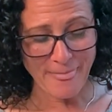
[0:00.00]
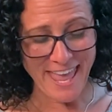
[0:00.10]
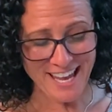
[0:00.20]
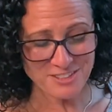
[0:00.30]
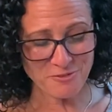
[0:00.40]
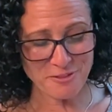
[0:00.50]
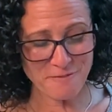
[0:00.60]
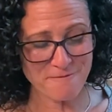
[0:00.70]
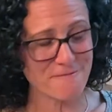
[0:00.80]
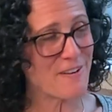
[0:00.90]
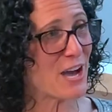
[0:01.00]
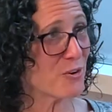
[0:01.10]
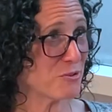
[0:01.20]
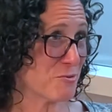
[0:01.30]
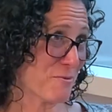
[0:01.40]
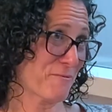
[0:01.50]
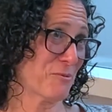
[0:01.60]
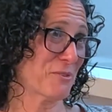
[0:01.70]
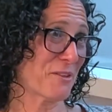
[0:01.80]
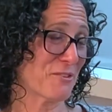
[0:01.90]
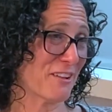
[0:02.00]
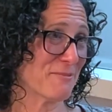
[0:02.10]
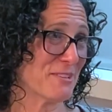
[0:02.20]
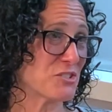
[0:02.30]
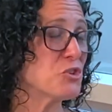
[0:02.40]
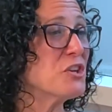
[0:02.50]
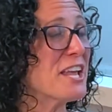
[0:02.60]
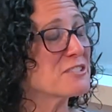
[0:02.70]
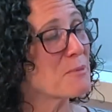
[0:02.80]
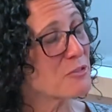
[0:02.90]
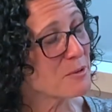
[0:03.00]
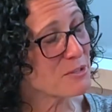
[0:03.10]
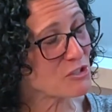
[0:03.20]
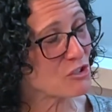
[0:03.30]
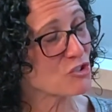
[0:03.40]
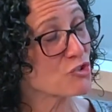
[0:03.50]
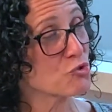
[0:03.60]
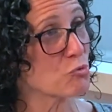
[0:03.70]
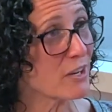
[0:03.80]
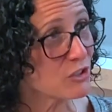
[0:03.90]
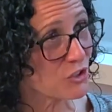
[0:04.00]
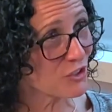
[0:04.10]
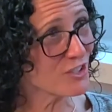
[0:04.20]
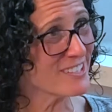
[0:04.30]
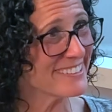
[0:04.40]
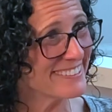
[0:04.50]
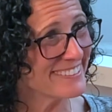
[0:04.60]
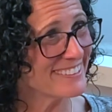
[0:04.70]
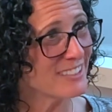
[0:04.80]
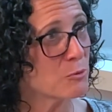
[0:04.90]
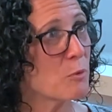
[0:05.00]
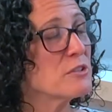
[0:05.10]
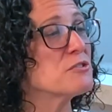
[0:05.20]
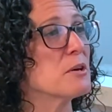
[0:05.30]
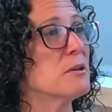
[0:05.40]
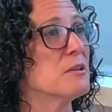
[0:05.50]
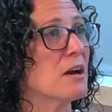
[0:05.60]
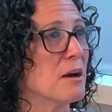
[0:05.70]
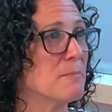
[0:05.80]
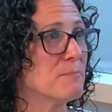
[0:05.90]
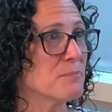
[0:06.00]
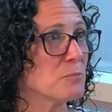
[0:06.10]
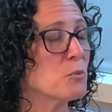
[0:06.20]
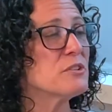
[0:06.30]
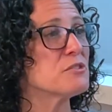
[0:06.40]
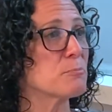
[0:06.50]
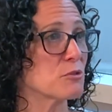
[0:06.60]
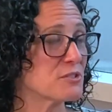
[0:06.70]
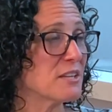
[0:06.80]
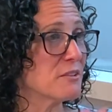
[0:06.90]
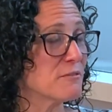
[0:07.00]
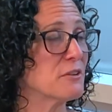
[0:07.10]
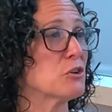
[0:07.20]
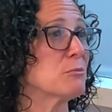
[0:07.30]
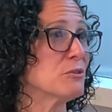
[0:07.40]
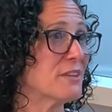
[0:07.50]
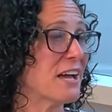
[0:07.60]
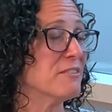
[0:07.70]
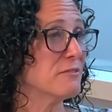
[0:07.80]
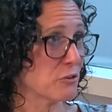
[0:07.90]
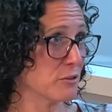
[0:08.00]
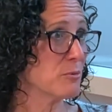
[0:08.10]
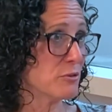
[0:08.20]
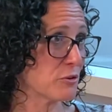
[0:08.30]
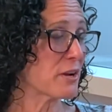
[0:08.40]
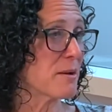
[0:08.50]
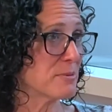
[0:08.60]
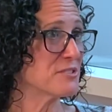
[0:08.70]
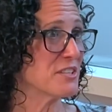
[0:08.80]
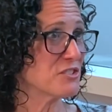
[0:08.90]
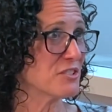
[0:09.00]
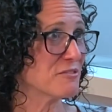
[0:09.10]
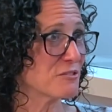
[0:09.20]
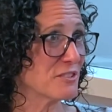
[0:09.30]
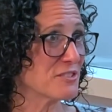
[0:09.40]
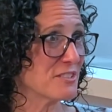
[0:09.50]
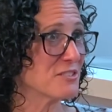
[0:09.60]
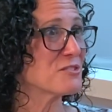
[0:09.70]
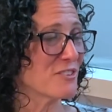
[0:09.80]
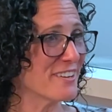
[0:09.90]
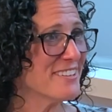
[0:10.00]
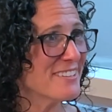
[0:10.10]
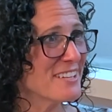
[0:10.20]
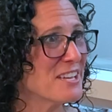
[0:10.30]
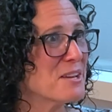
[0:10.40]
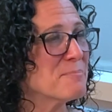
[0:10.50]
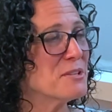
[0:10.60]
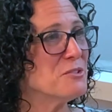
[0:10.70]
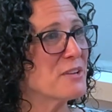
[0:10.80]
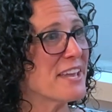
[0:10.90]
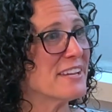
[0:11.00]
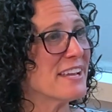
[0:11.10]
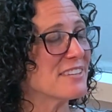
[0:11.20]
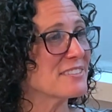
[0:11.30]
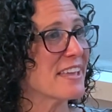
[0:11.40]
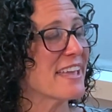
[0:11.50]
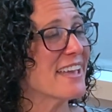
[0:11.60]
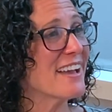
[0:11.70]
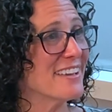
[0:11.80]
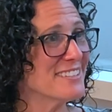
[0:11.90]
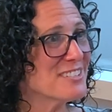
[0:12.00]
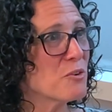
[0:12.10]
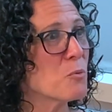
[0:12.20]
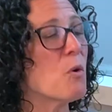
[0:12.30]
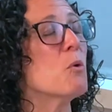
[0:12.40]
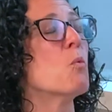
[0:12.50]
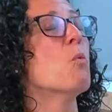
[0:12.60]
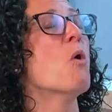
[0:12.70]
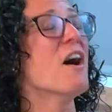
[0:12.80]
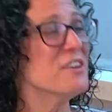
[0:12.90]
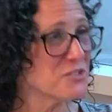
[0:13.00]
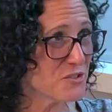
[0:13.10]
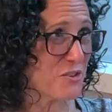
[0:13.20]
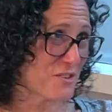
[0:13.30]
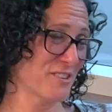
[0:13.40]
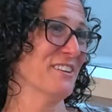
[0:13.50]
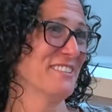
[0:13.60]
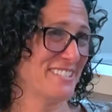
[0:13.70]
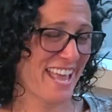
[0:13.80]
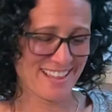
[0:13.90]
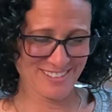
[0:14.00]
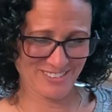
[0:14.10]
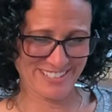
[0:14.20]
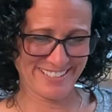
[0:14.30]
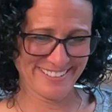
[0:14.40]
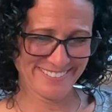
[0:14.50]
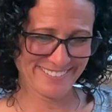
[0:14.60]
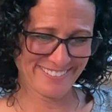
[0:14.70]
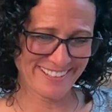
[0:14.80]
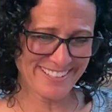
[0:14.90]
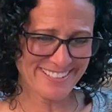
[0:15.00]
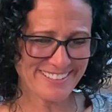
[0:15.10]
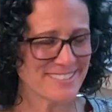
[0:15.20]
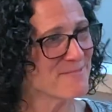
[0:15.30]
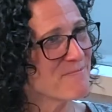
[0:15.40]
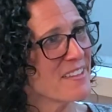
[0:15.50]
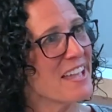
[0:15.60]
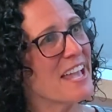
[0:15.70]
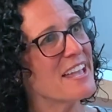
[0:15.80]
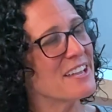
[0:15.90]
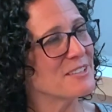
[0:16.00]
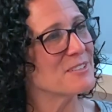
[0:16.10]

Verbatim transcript: ask for the value of those other elements. So you can ask about the commission structure, uh-huh. What is the um, what is the percent of variable non-variable in your compensation, for right. instance, right? But you can't ask and what, what you was your yeah. salary, right? Or commission.